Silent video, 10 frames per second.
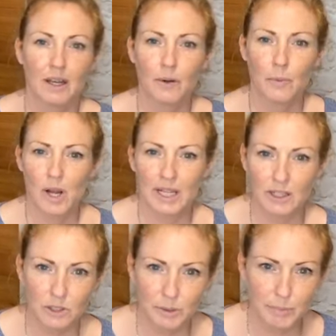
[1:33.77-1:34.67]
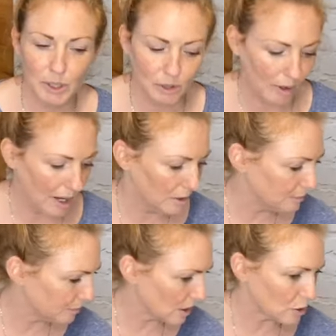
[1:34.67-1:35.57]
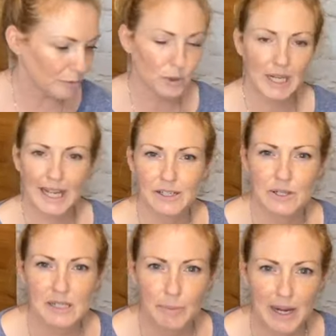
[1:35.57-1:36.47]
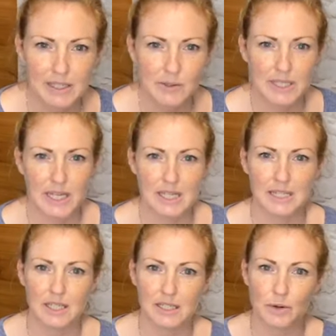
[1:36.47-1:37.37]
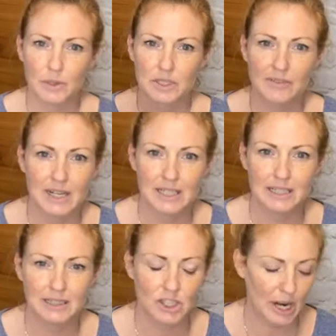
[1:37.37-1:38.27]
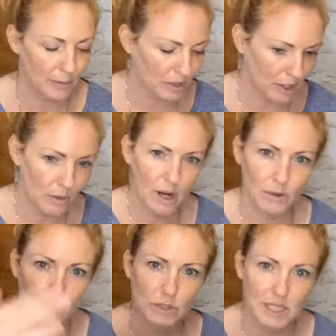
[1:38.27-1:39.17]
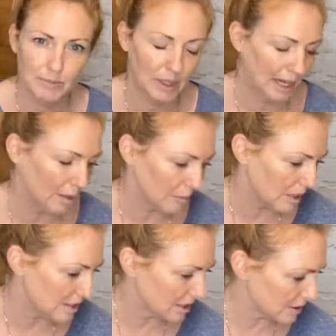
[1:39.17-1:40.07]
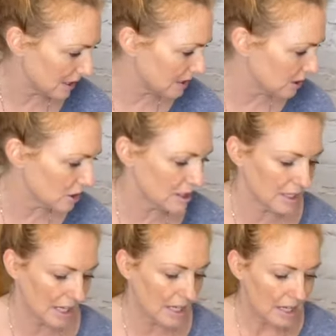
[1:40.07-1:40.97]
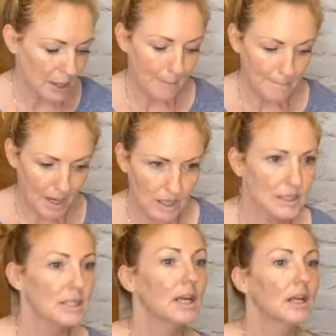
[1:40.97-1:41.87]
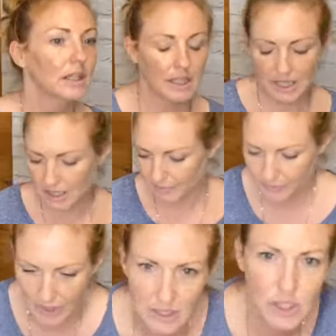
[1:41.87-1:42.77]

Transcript: working on the bureau, so I've got it laid on its back so it's easier. So once I've had a little chat with you, I will tip the camera so it's easy to see. But the, and